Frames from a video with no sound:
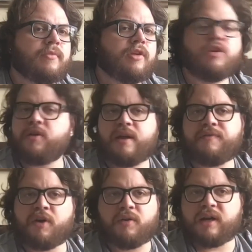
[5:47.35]
you know
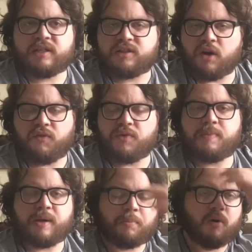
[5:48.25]
they've already solved the
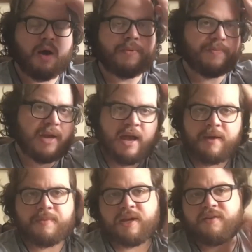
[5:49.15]
big problem and had
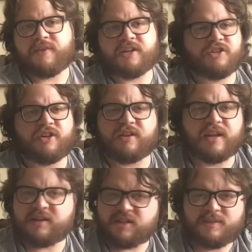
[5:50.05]
a big adventure.
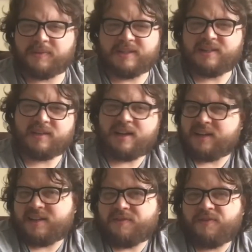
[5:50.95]
That just wasn't
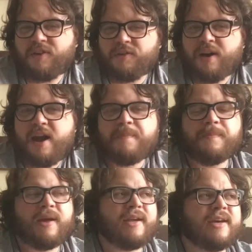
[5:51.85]
it didn't feel right,
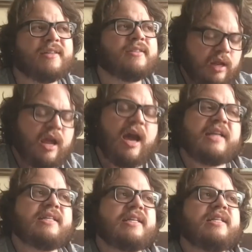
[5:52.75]
I guess. I
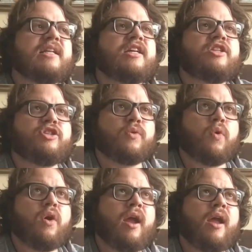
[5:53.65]
didn't
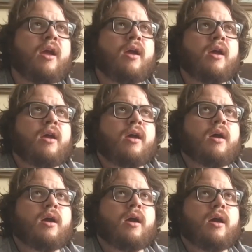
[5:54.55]
enjoy
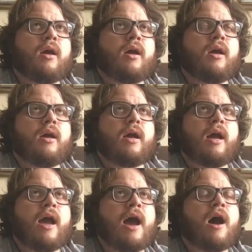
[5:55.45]

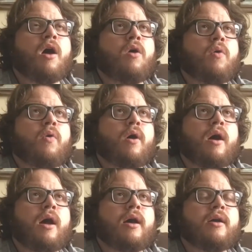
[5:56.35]
how
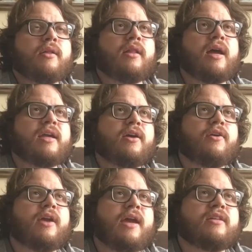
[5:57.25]
uh, like
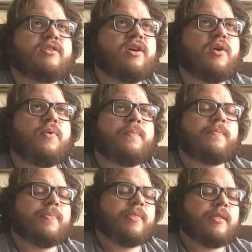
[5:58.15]
okay, so
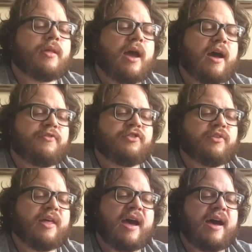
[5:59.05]
after
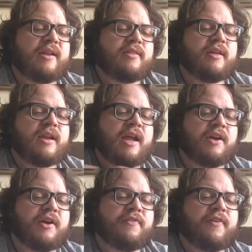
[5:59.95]
that, then
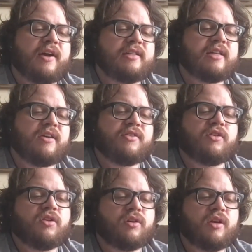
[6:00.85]
Harry finds out they're
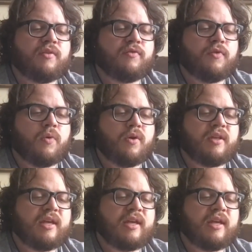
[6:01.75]
looking for the